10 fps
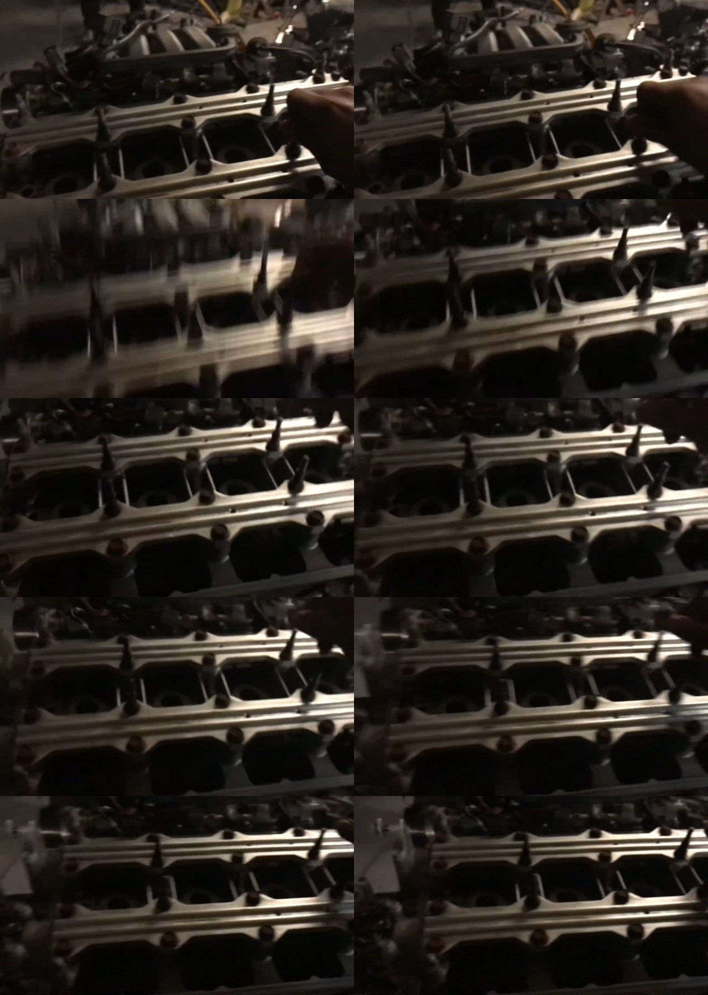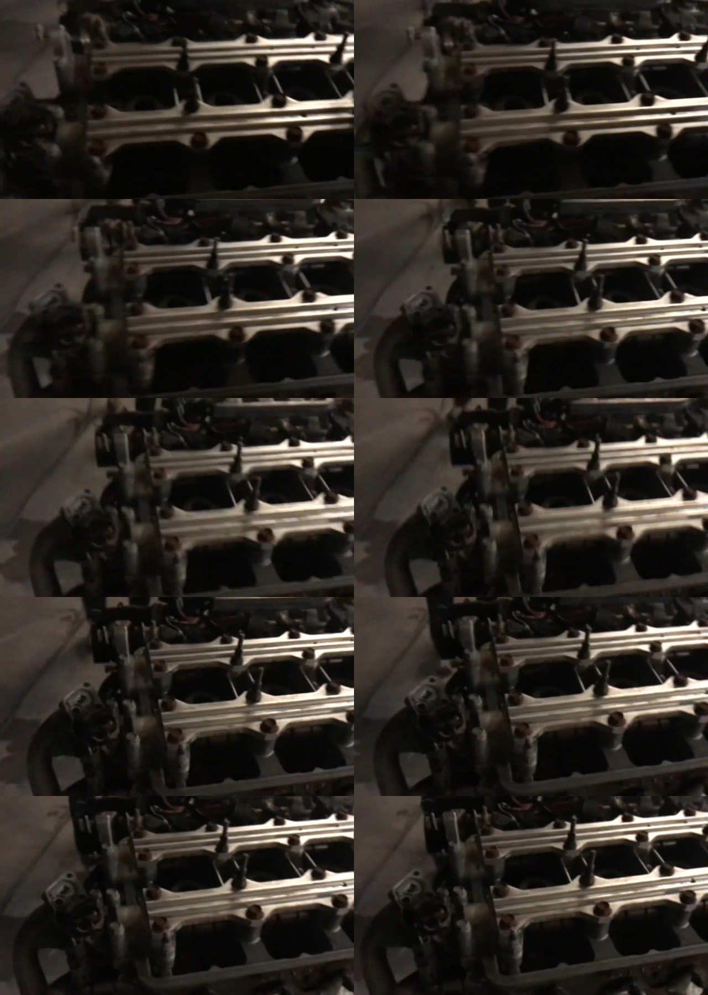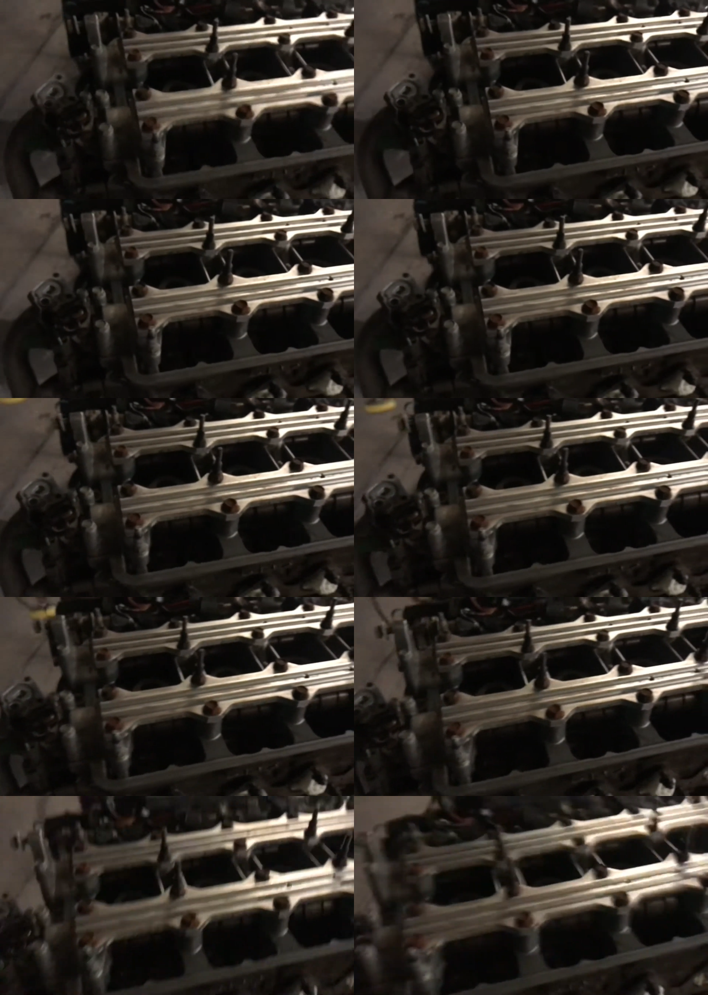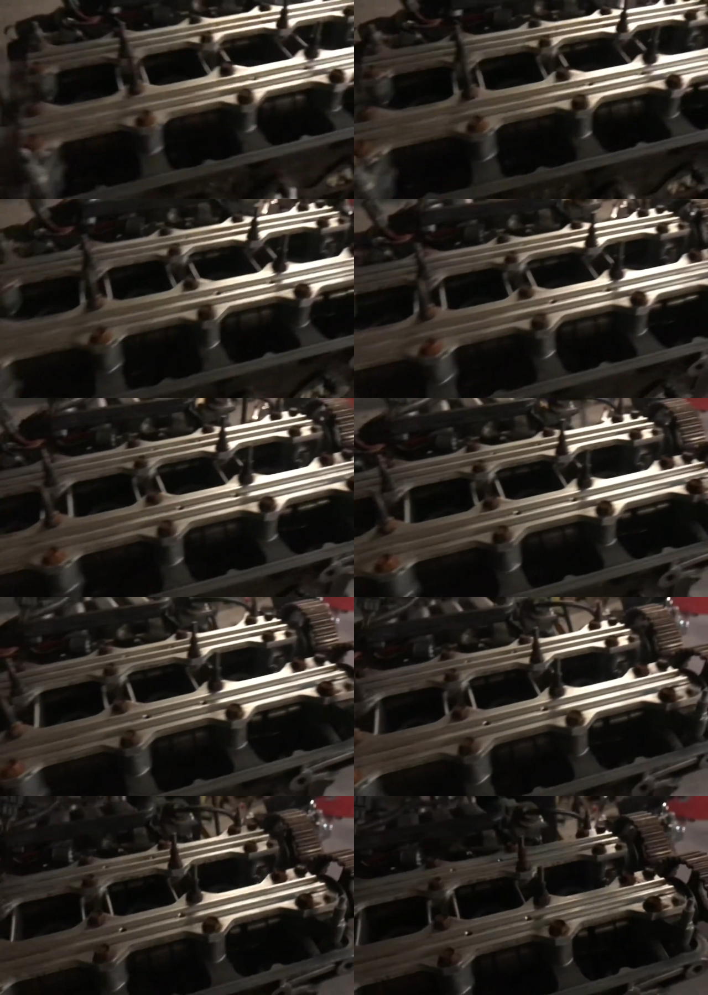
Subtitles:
(no speaker visible)